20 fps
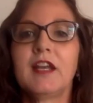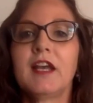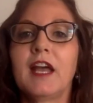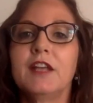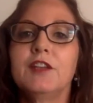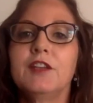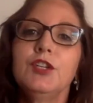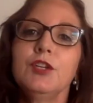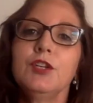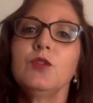
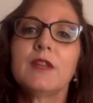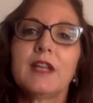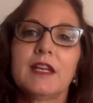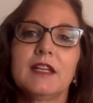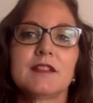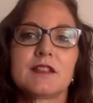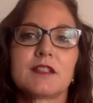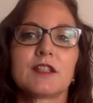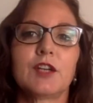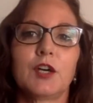and you then
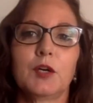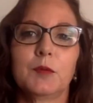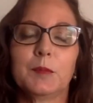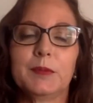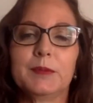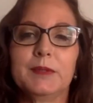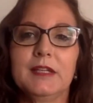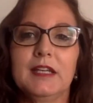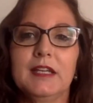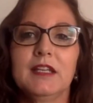as a
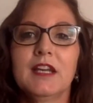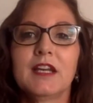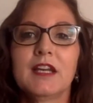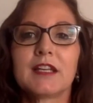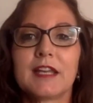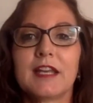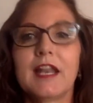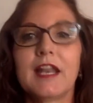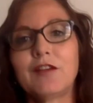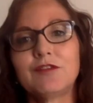company
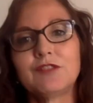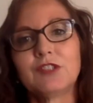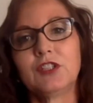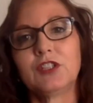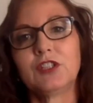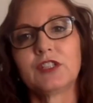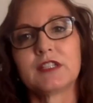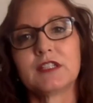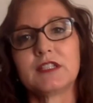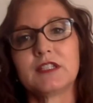can have a
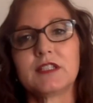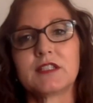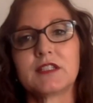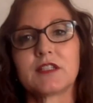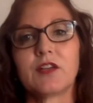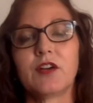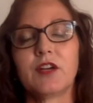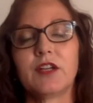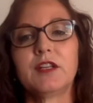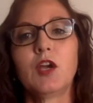look and
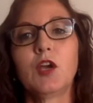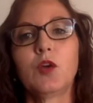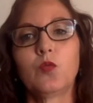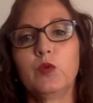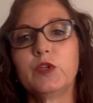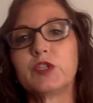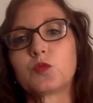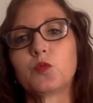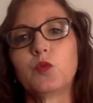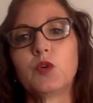decide
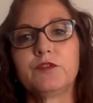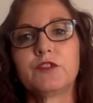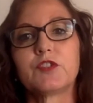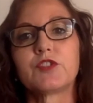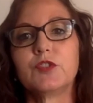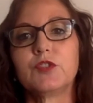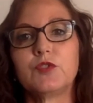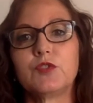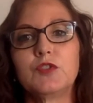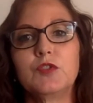which one
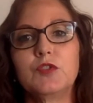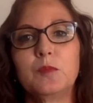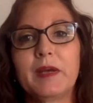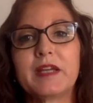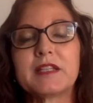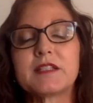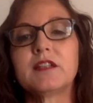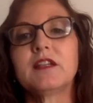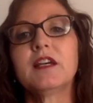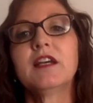suits you
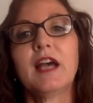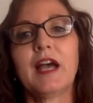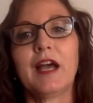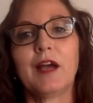better